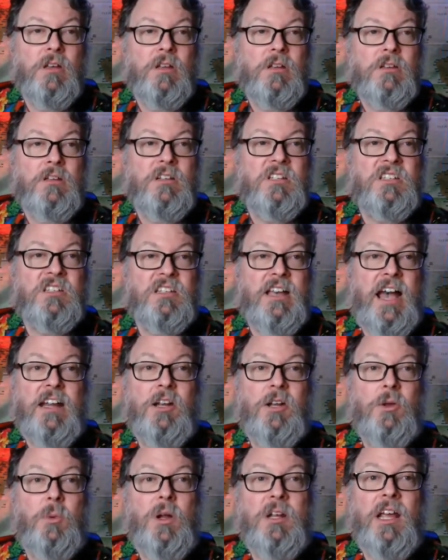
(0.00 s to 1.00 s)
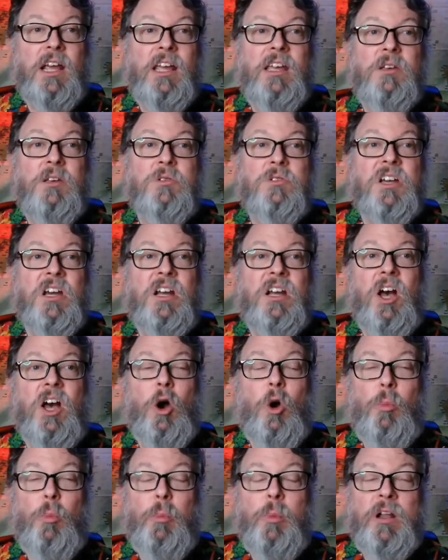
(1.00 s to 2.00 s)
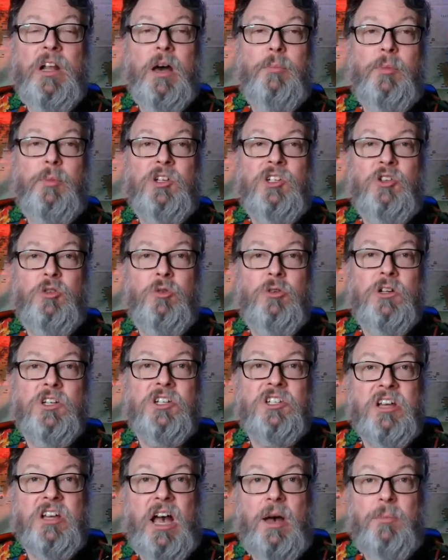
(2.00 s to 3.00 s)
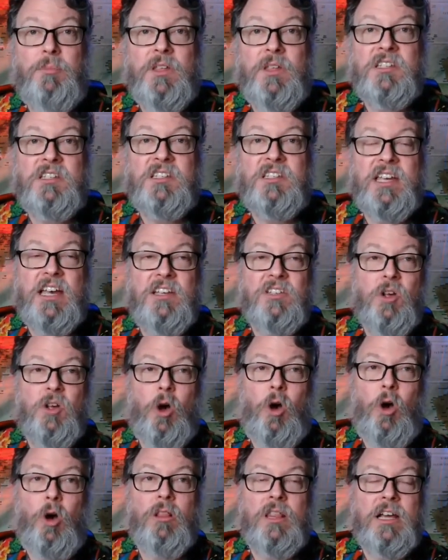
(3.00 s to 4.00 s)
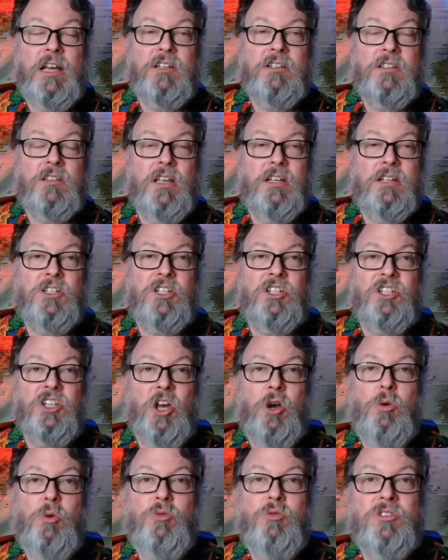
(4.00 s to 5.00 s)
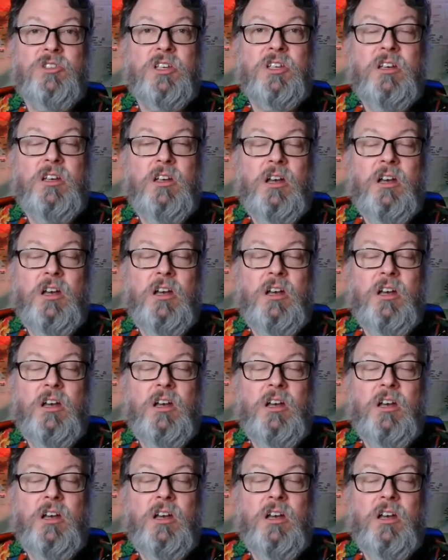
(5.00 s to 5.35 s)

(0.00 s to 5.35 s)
decided one day he was going to open up a tour shop that says that shows